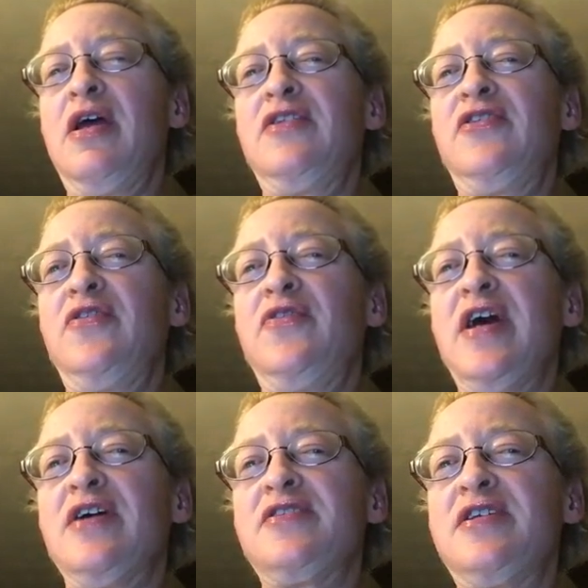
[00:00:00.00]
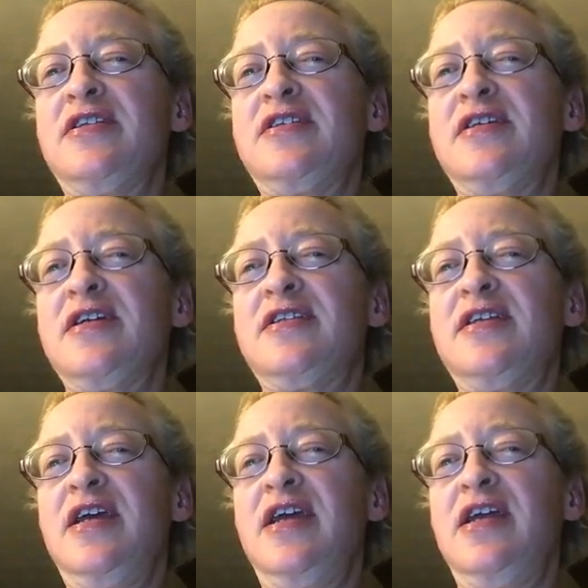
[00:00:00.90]
In
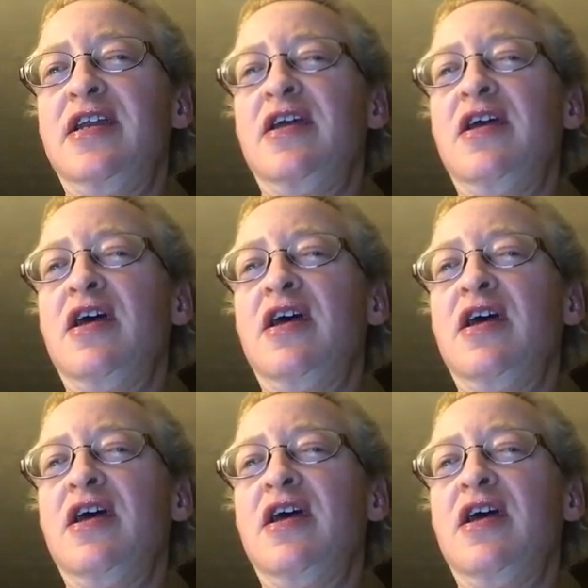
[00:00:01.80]
2016,